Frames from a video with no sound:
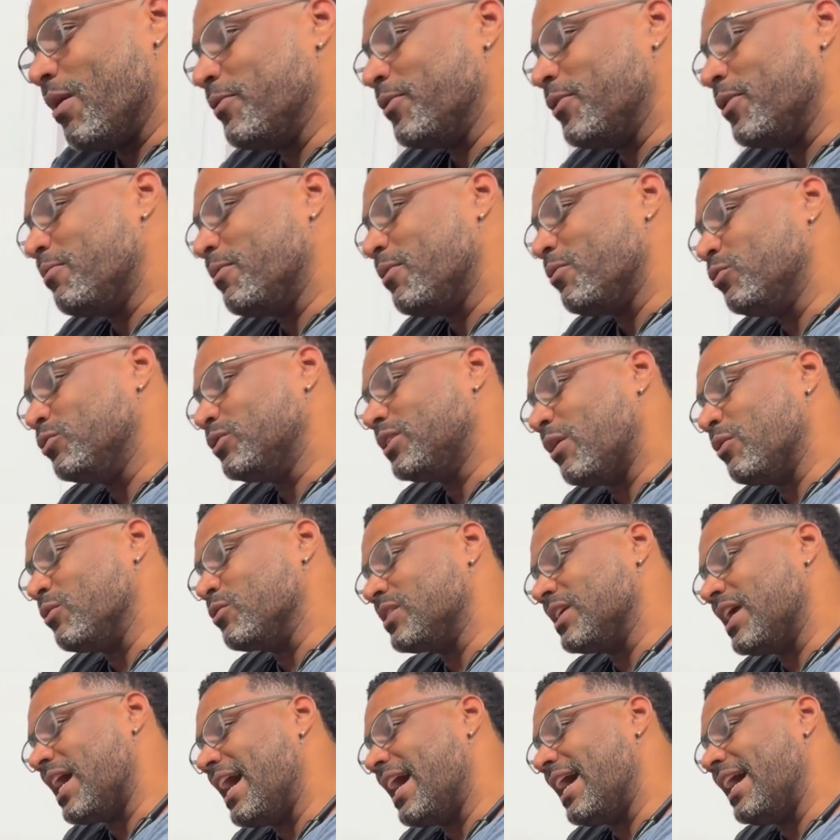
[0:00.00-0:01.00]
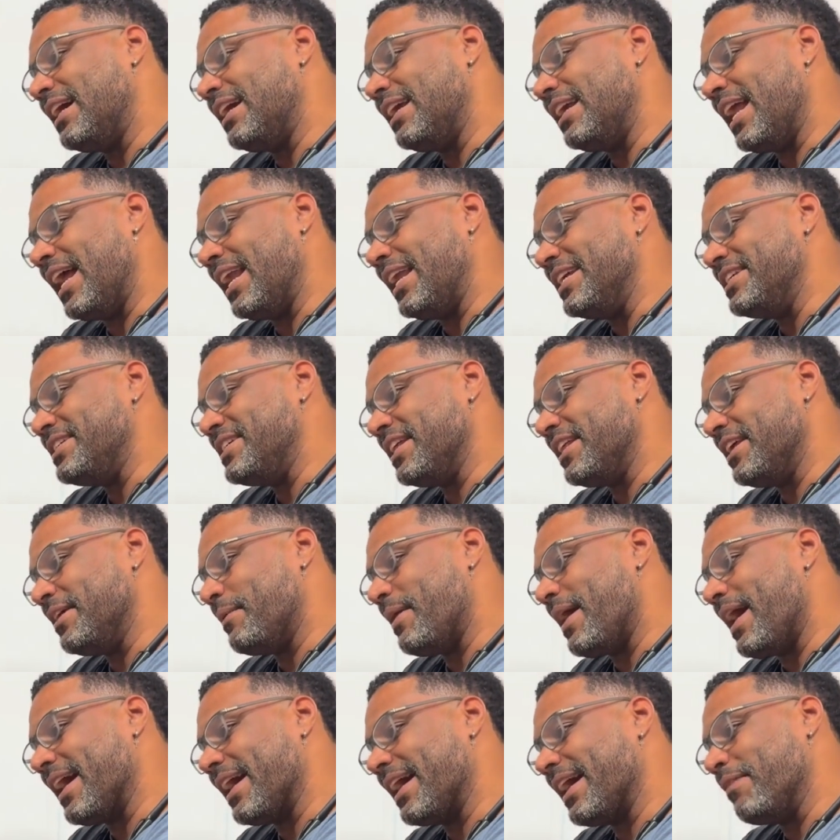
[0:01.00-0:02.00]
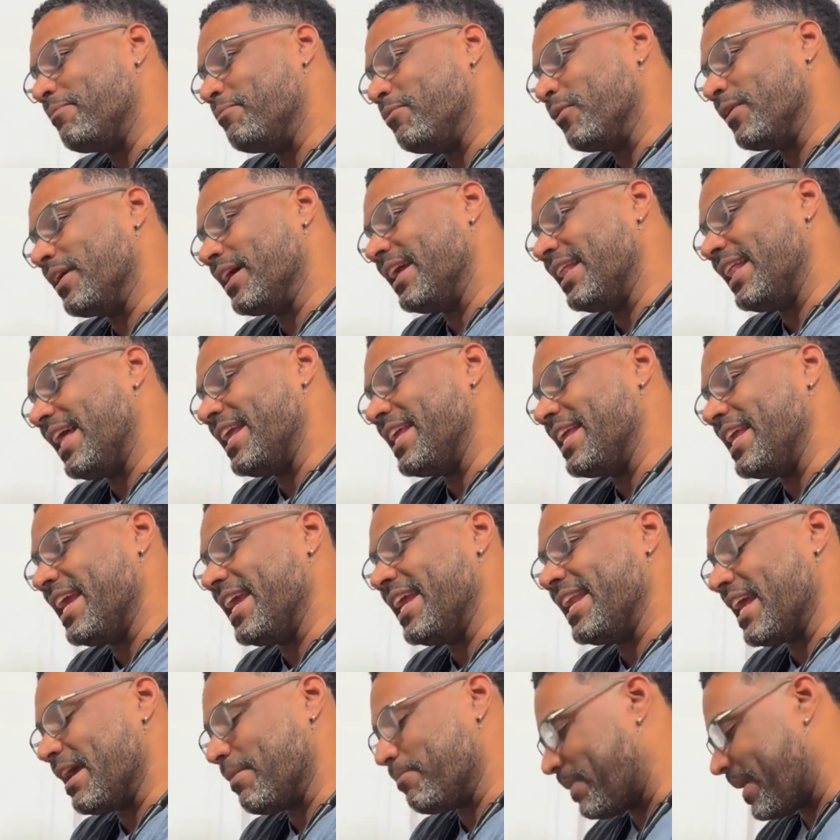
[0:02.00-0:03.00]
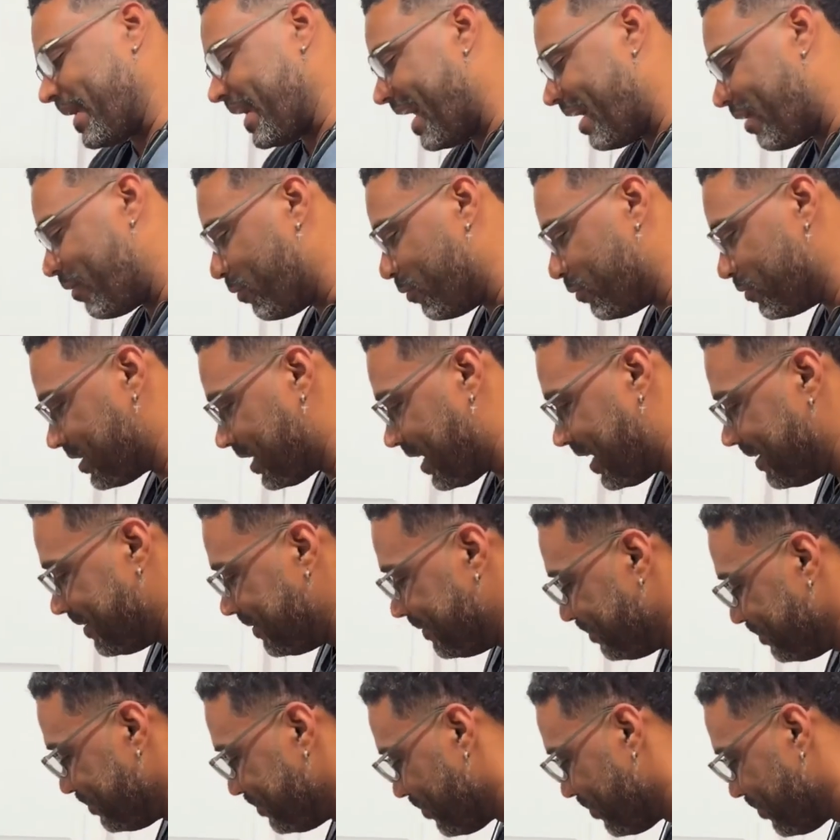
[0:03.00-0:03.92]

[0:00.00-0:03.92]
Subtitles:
I don't like to use cow's milk because it's harmful and sticky, this is